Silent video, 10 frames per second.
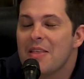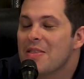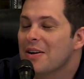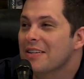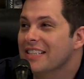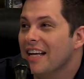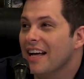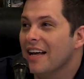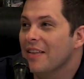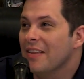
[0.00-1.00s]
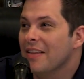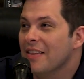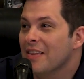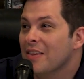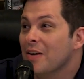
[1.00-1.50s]
there
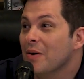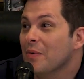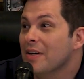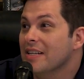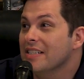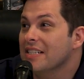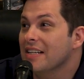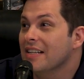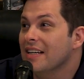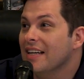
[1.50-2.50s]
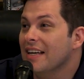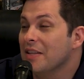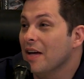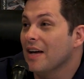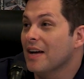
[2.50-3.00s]
was in
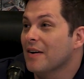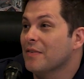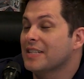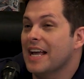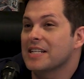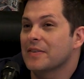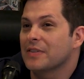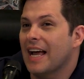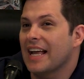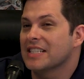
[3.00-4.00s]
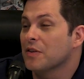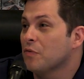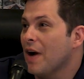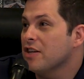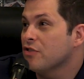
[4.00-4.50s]
the days of, I guess, the
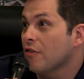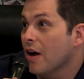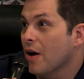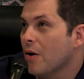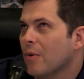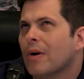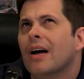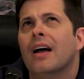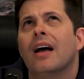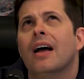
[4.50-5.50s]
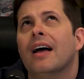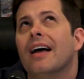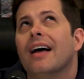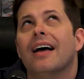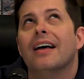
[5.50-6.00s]
retro
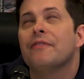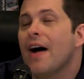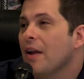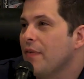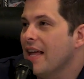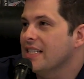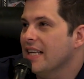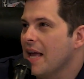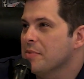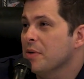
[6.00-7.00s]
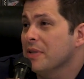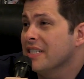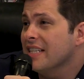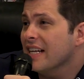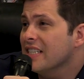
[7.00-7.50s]
Final Fantasy games, there were
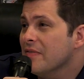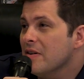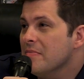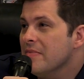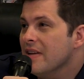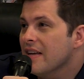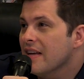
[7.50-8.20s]
6 of them.